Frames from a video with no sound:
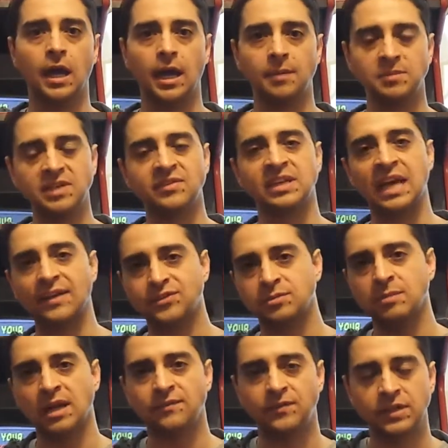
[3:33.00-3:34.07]
even after
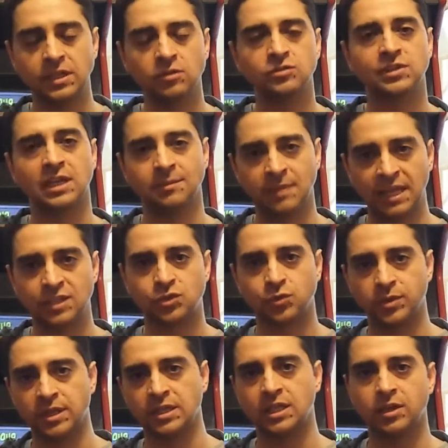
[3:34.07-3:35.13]
my videos that I'm
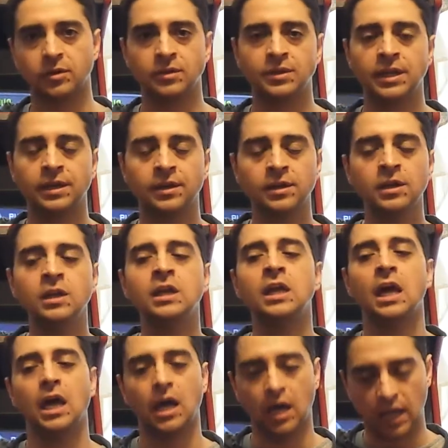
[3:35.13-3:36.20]
answering here and there.
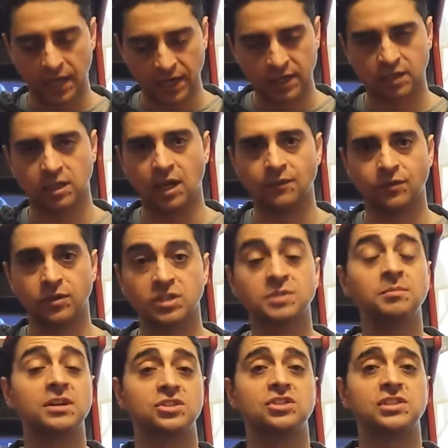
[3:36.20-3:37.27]
I'm going to cover as
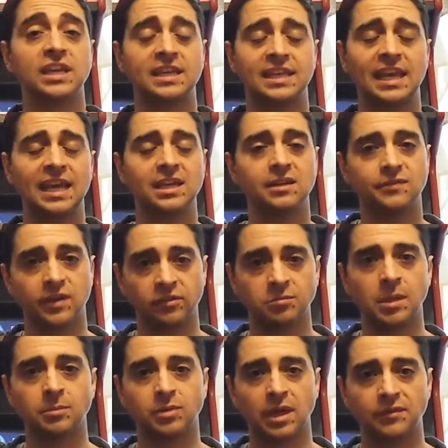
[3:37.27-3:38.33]
much as I can if I
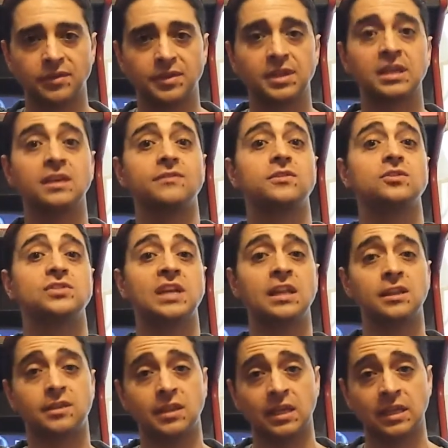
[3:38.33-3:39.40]
remember everything. If there's
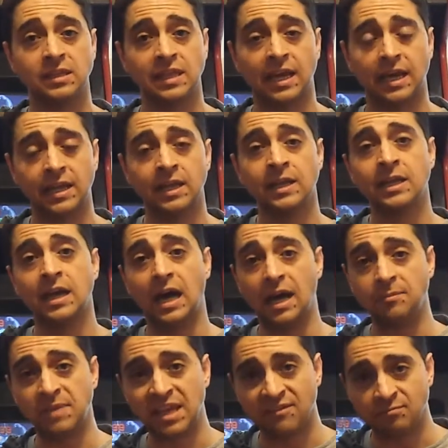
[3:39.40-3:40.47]
anything that I
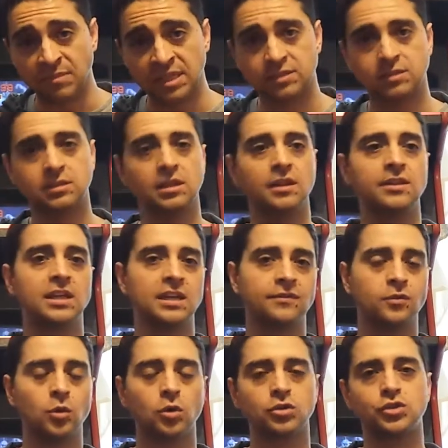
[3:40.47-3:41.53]
may have missed, that of
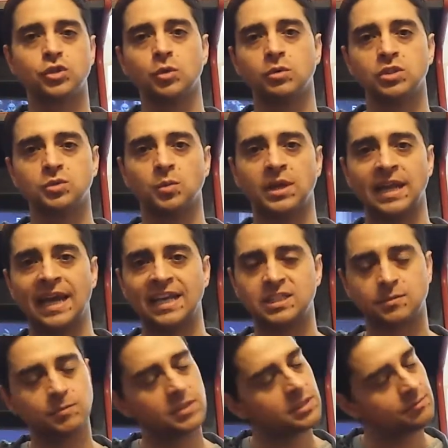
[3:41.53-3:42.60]
course you always want to ask
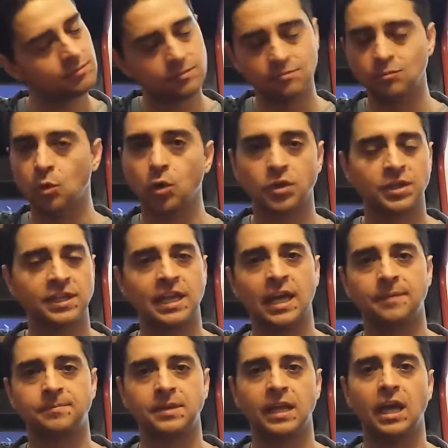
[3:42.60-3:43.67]
me, more than
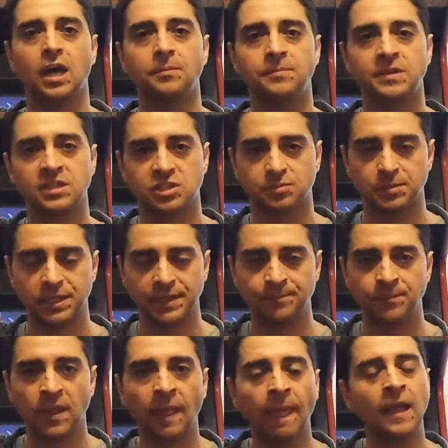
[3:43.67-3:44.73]
happy to help and explain.
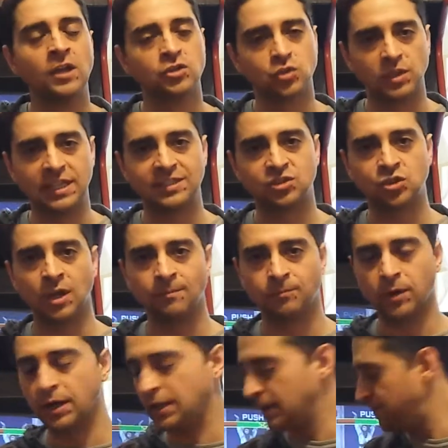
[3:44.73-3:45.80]
So let's jump
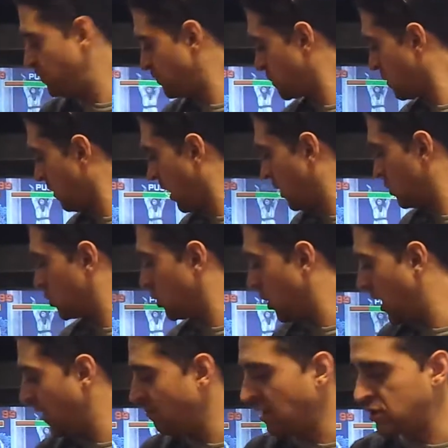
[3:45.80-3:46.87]
right in. So
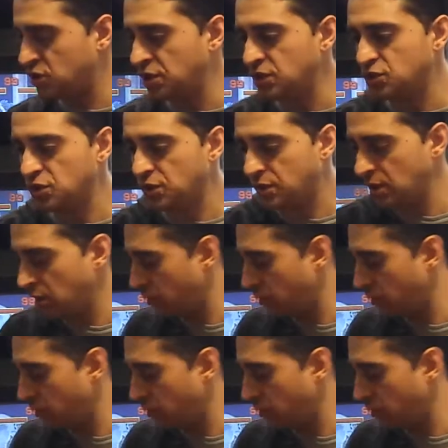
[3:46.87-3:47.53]
I have my cheat sheet there